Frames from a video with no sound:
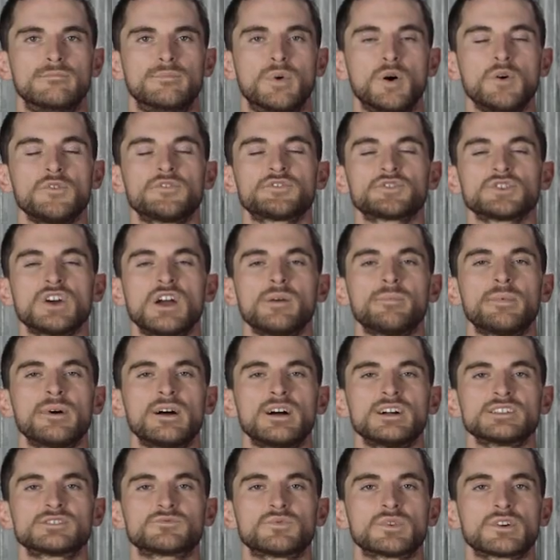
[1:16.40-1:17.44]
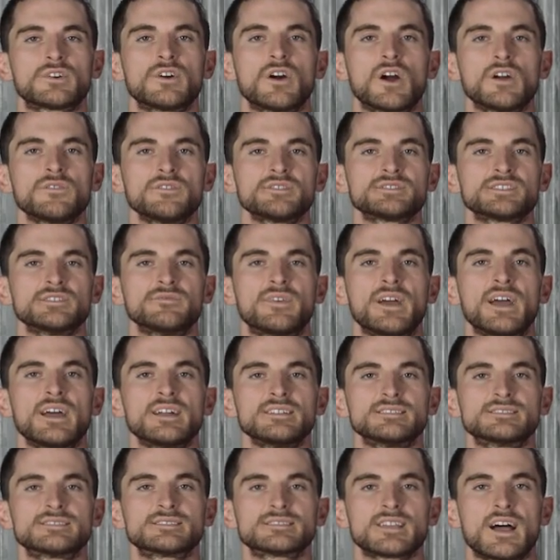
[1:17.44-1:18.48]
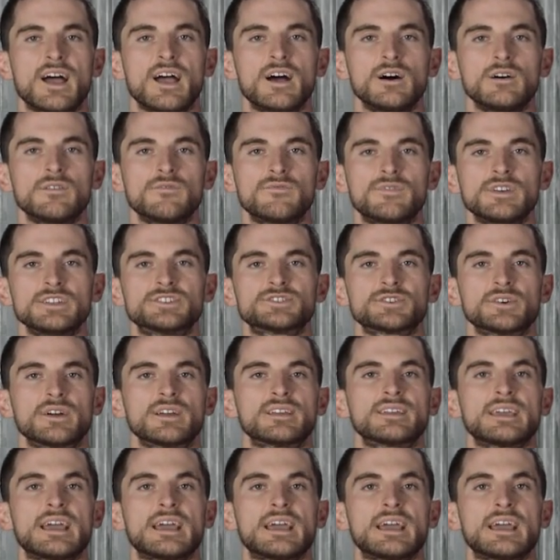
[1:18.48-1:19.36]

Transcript: Both tripods, regardless of head style, feature a